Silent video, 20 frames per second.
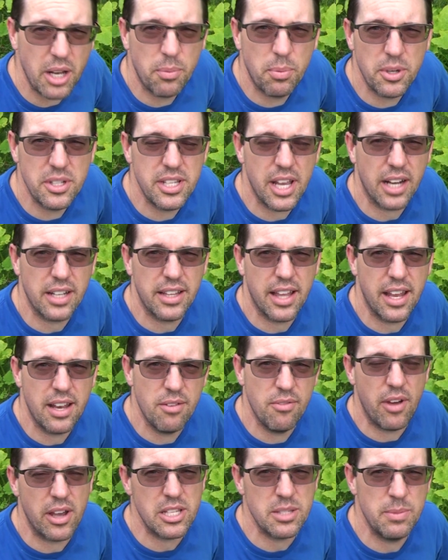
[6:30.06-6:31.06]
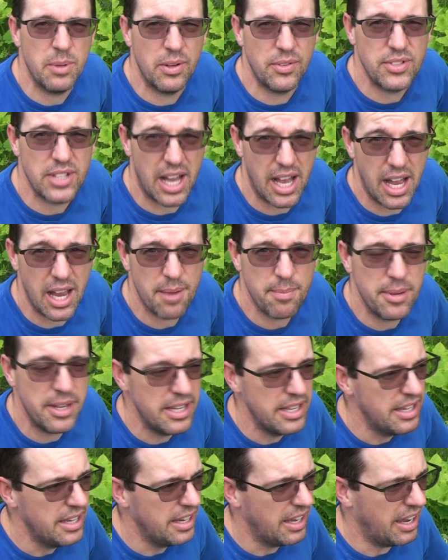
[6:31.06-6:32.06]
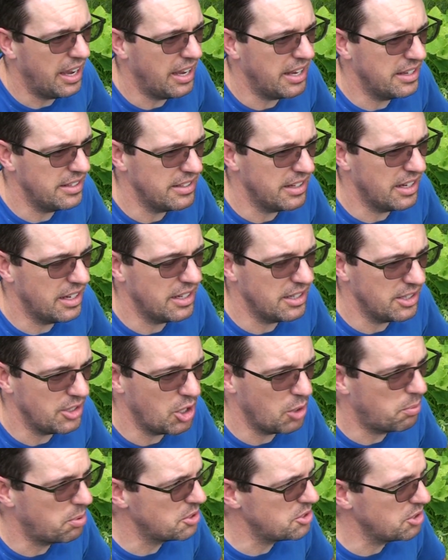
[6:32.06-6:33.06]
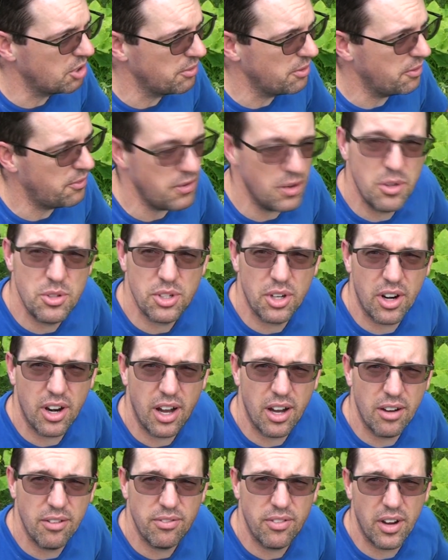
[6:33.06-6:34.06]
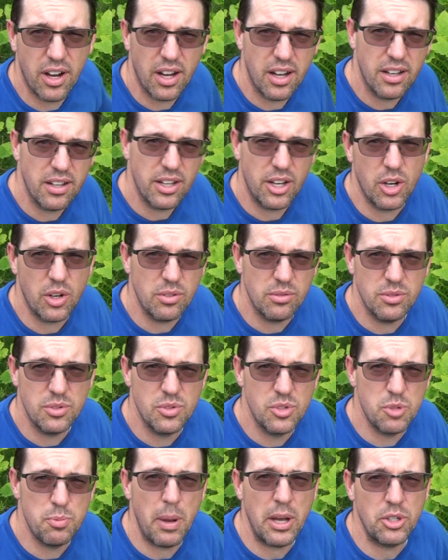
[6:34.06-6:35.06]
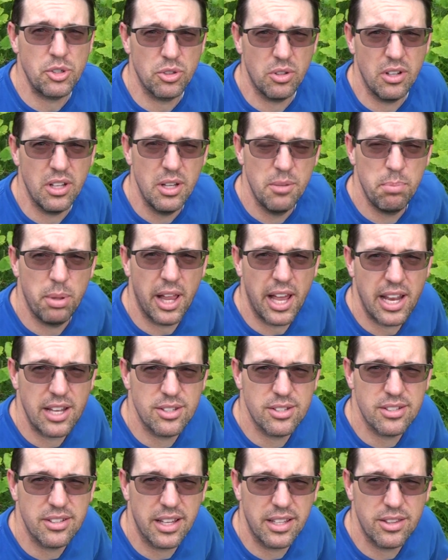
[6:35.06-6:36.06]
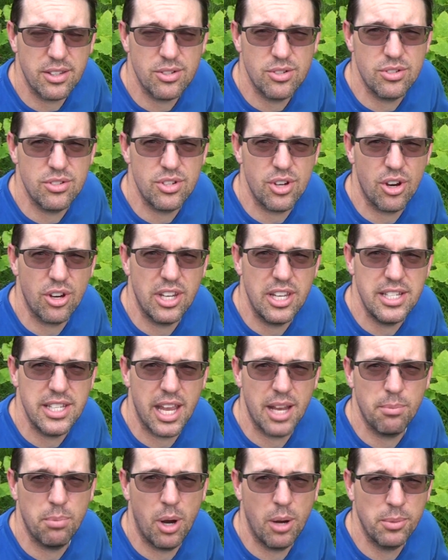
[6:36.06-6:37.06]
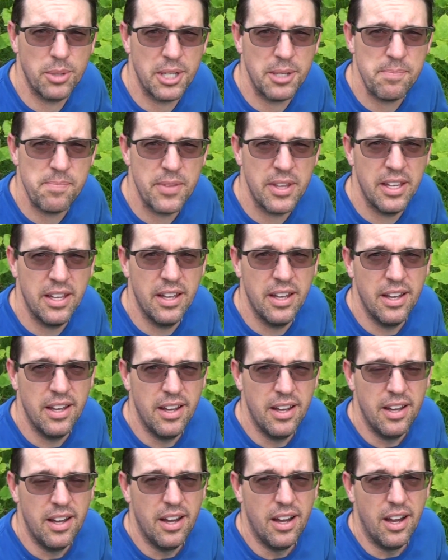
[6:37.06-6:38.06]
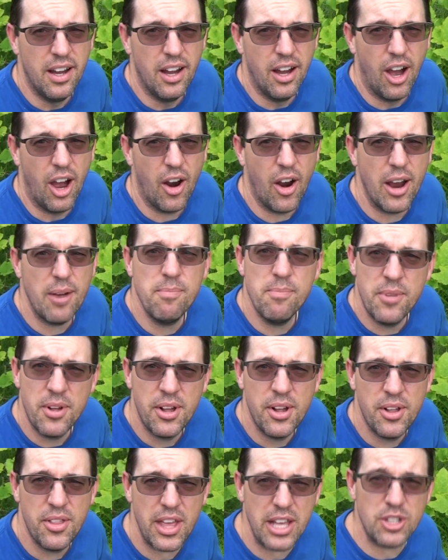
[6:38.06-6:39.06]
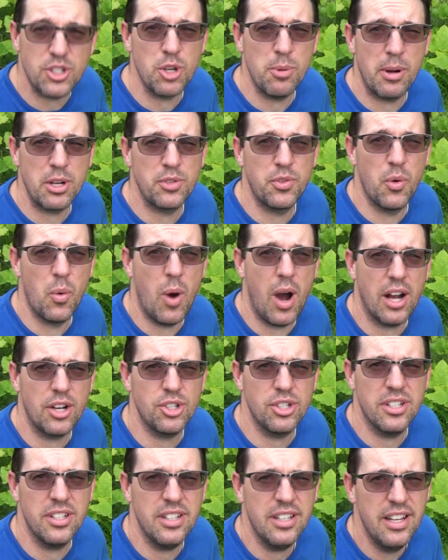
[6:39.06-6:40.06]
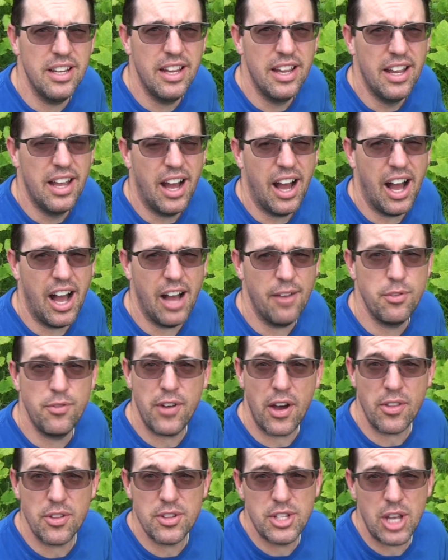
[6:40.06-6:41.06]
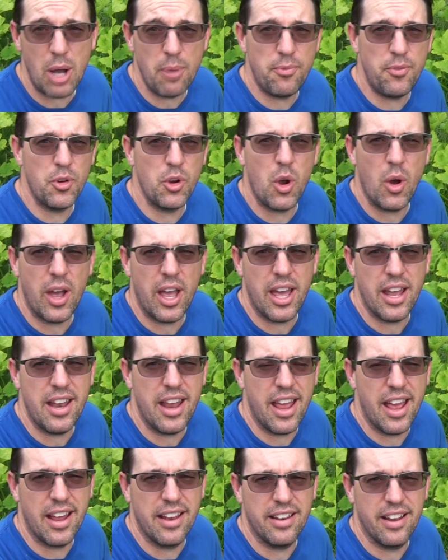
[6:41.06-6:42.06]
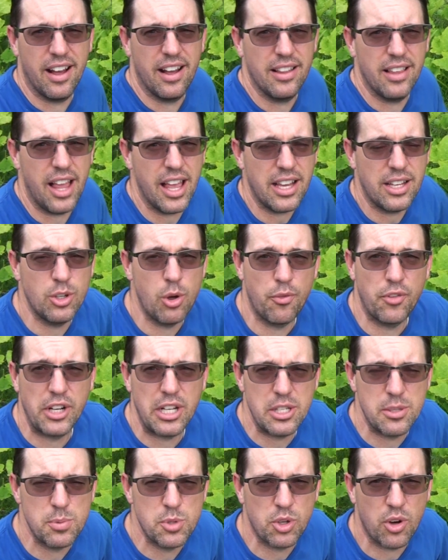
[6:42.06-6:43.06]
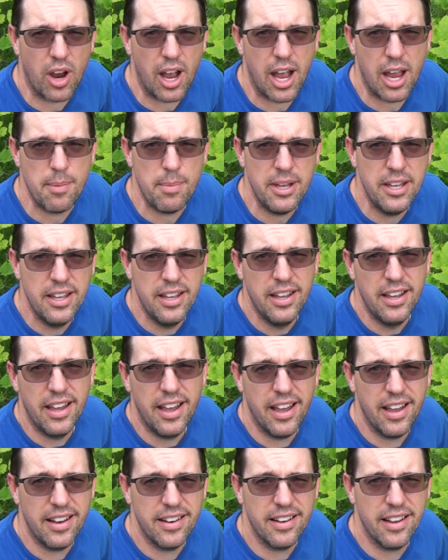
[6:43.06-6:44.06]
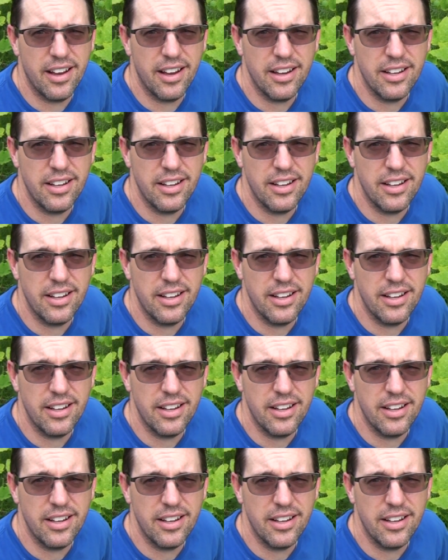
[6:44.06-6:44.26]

to protect that investment of time and you know, preserve the future of you know, special plants like this Cherokee tan pumpkin. All right, thanks so much for watching. If you found this helpful, go ahead and like. Don't forget to subscribe. And